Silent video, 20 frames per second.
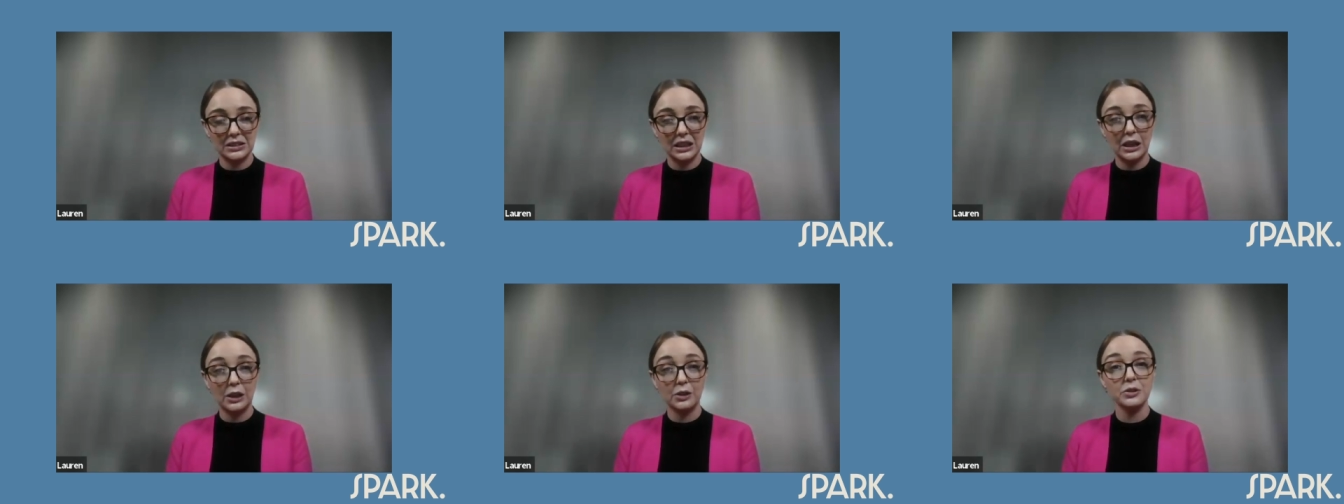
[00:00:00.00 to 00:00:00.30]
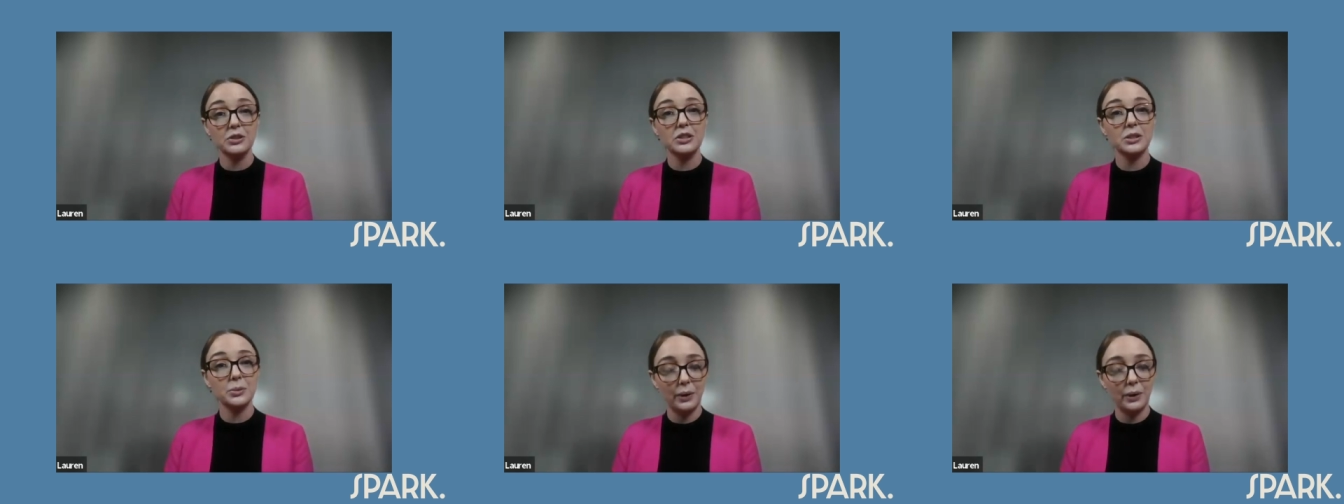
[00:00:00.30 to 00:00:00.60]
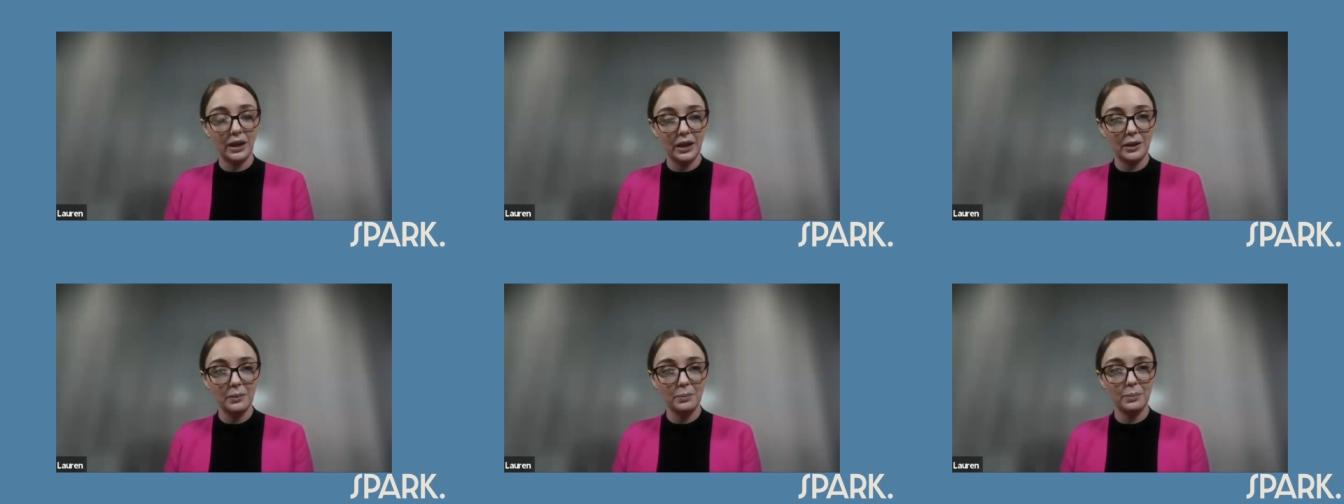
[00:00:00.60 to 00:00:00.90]

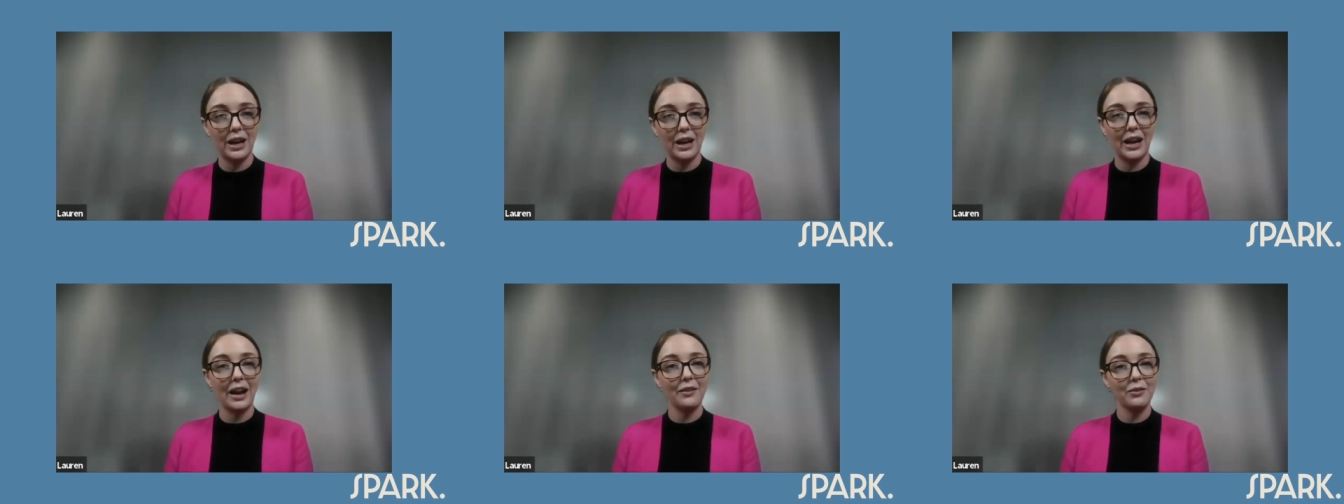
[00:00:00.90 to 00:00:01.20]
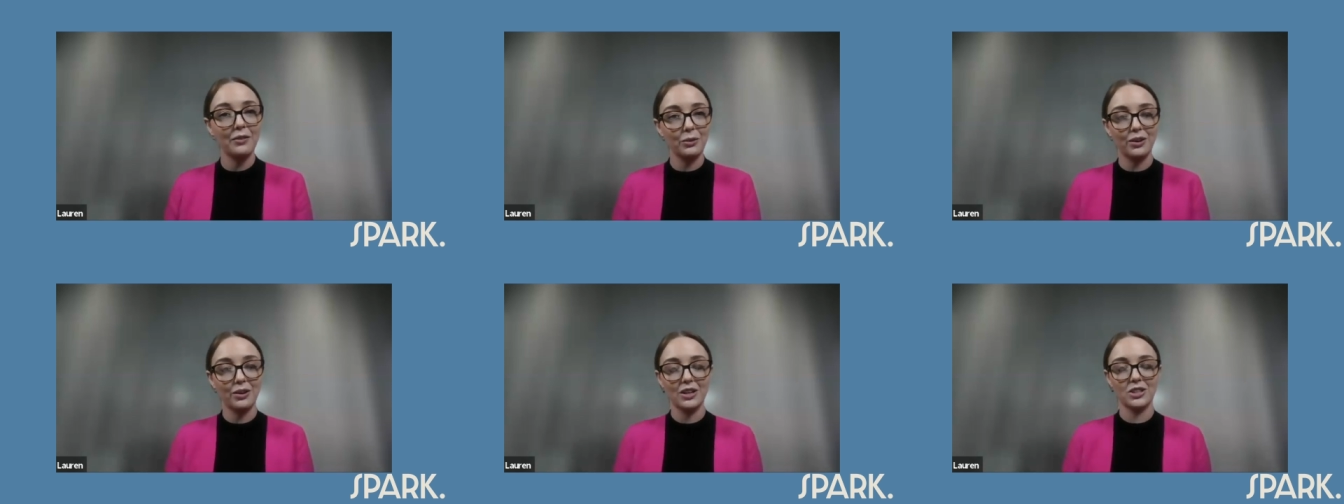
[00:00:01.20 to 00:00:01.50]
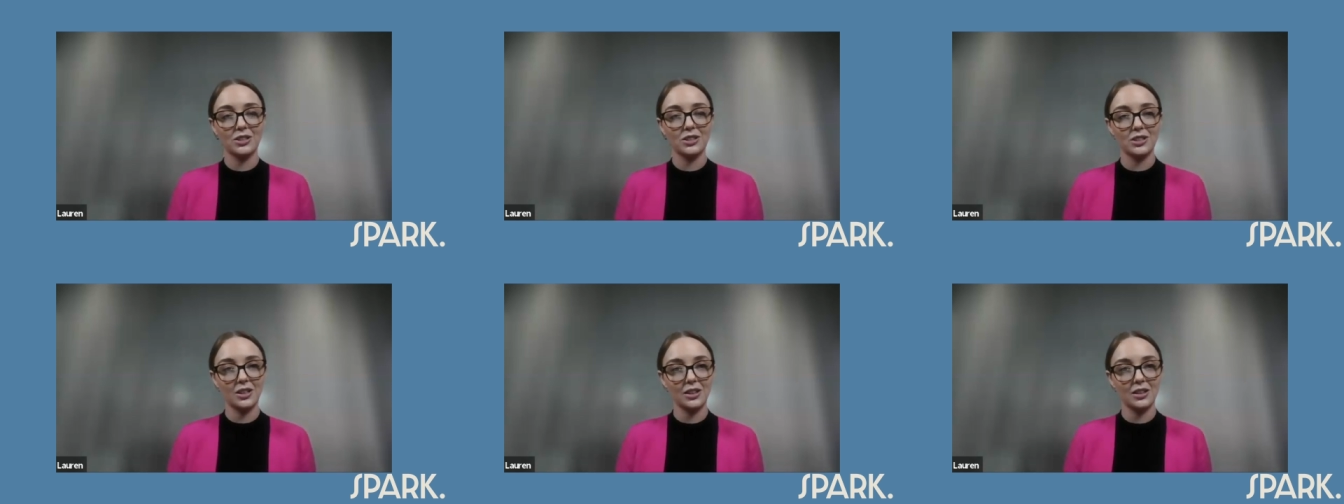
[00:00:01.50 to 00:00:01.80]
elsewhere, but I haven't
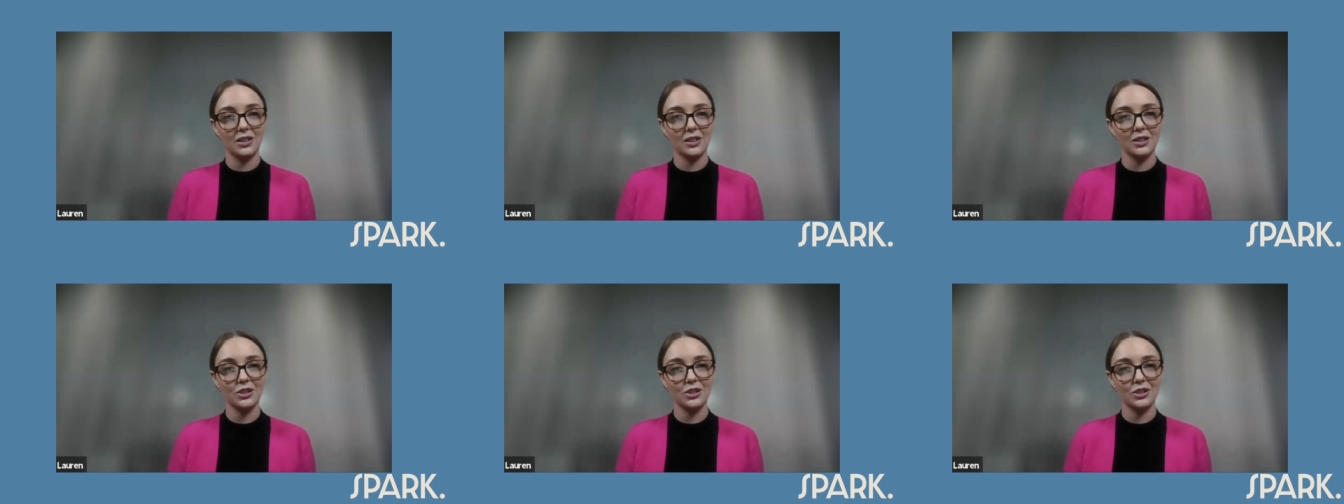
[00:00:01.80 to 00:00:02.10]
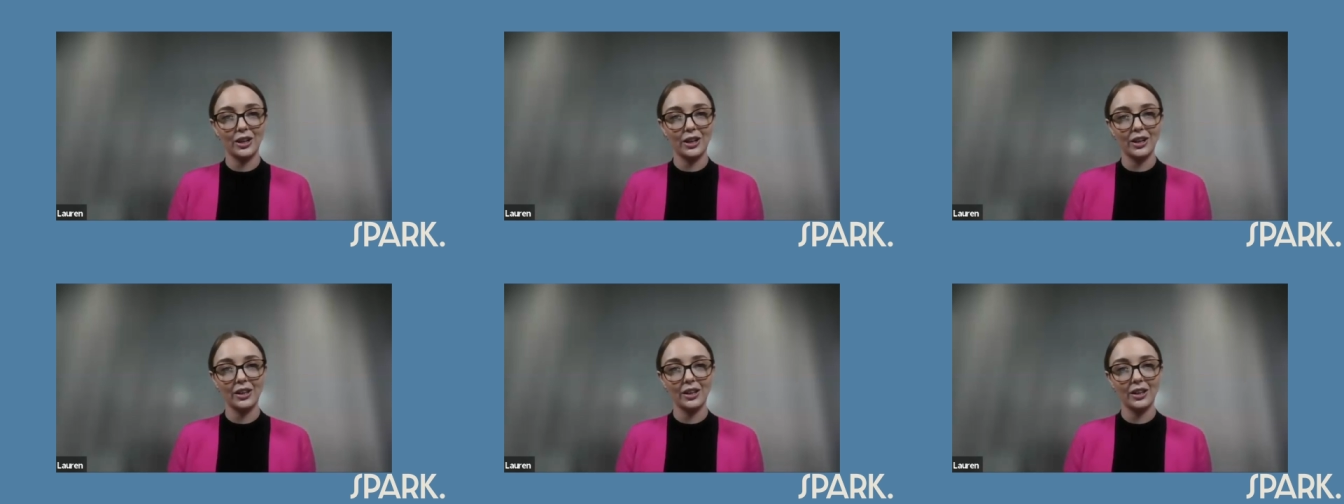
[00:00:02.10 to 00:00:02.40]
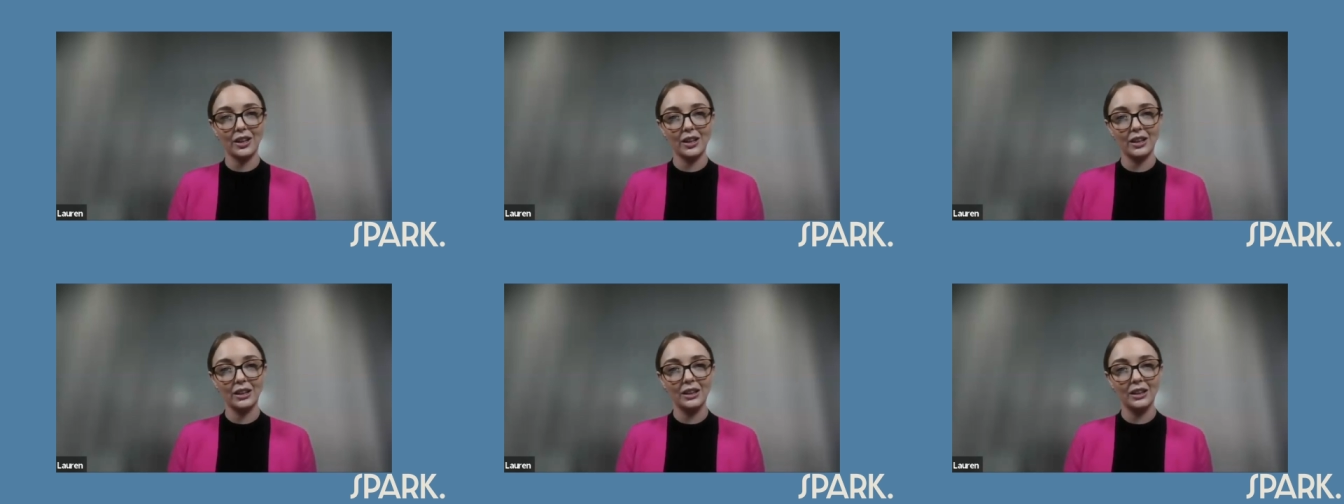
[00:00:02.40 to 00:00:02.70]
registered in
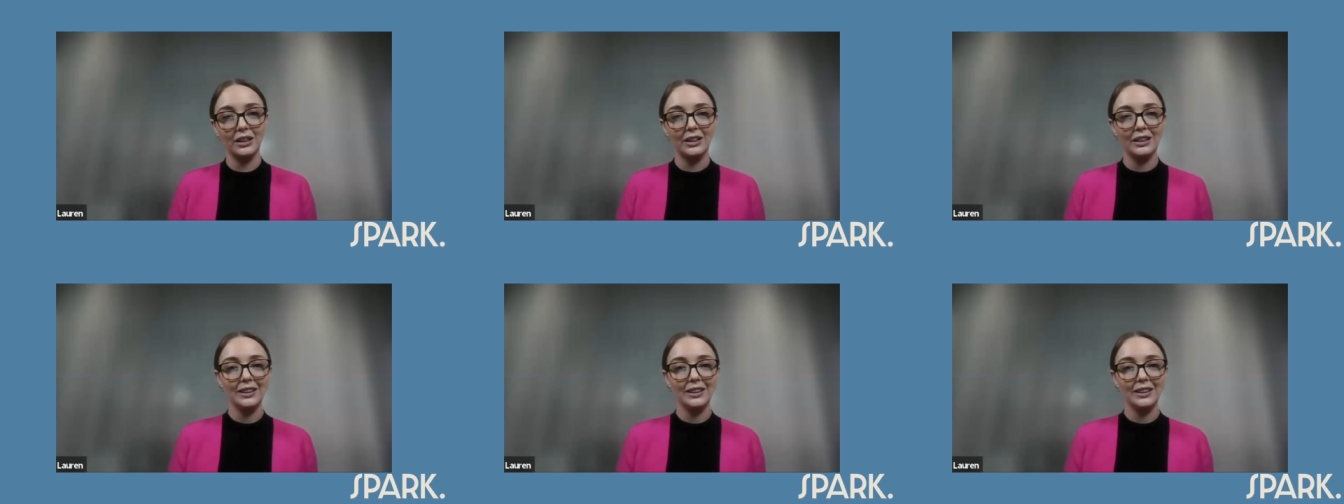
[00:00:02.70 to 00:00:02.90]
Australia.